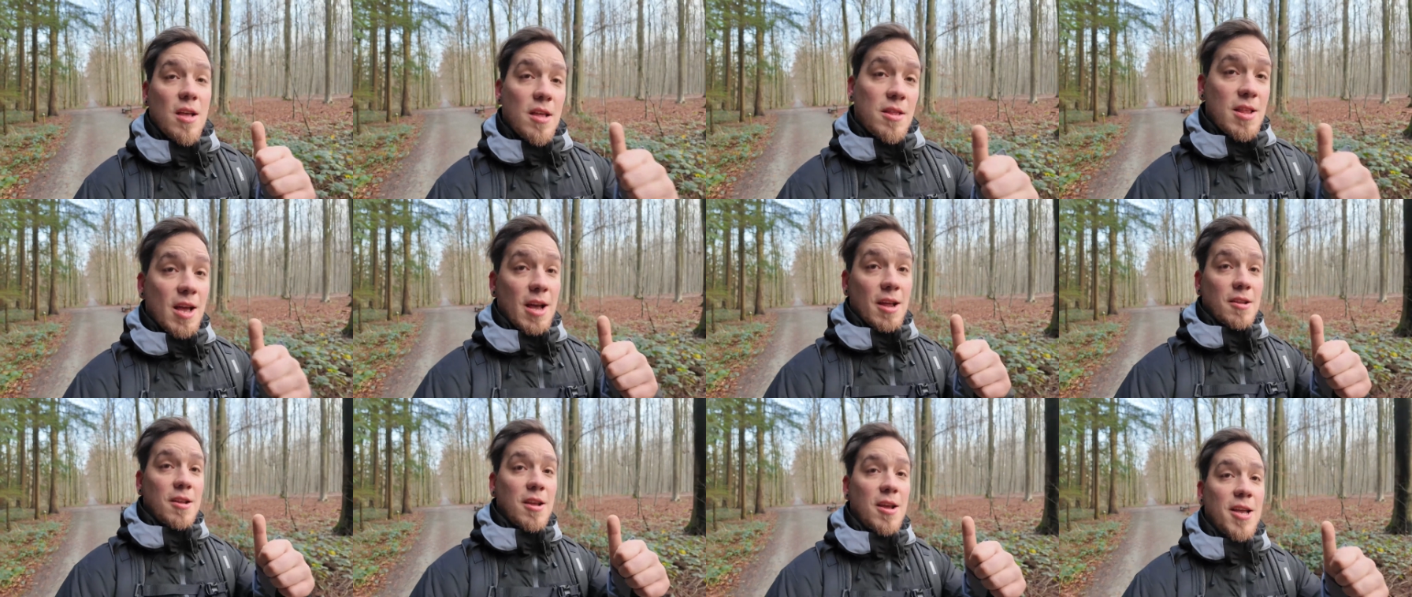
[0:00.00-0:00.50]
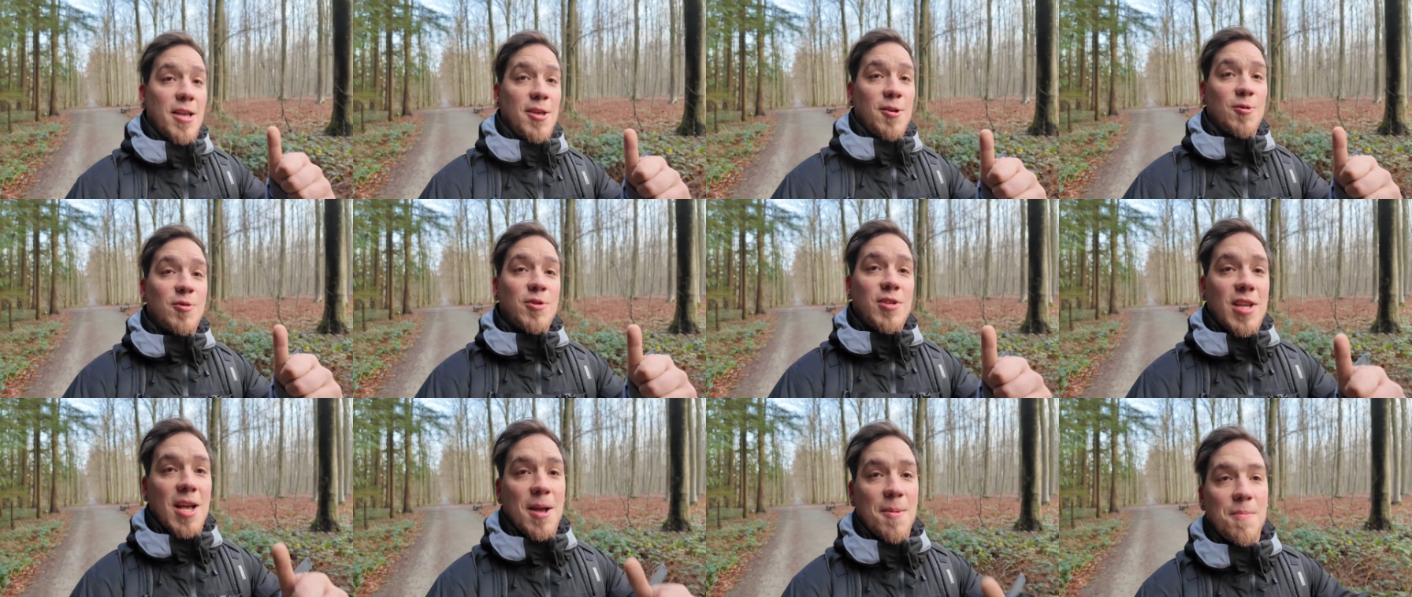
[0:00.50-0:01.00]
then
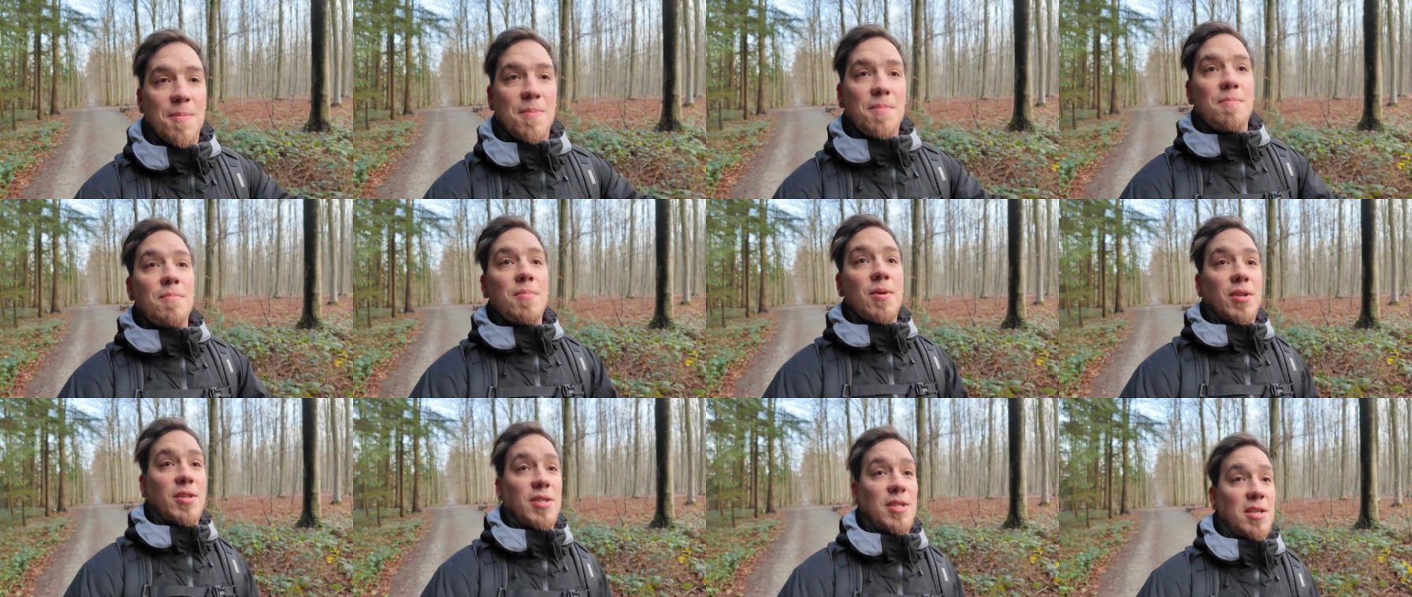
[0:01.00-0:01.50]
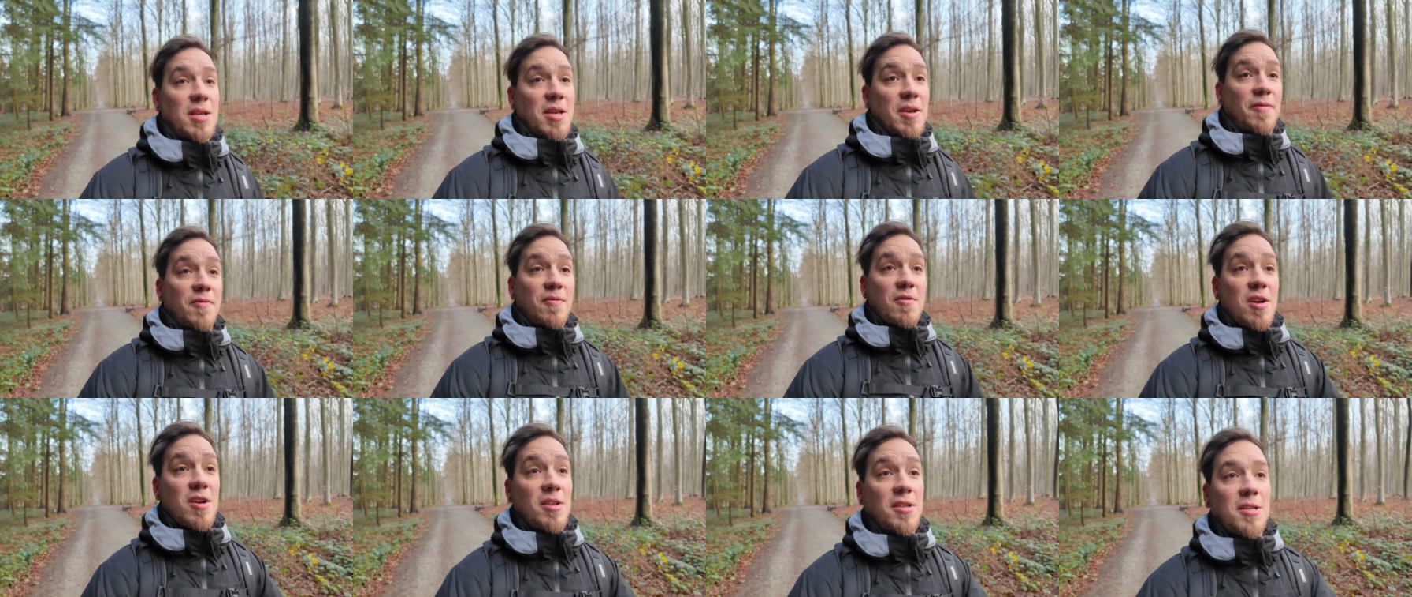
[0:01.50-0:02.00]
use them. But
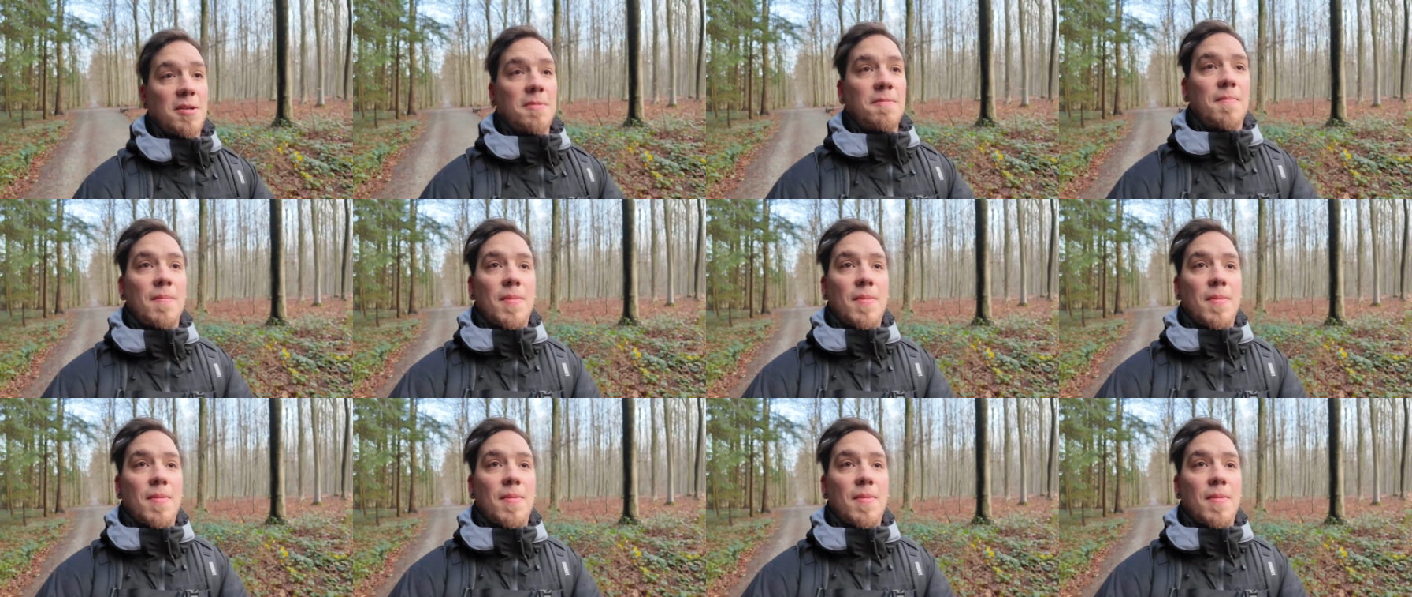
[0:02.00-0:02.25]
if not,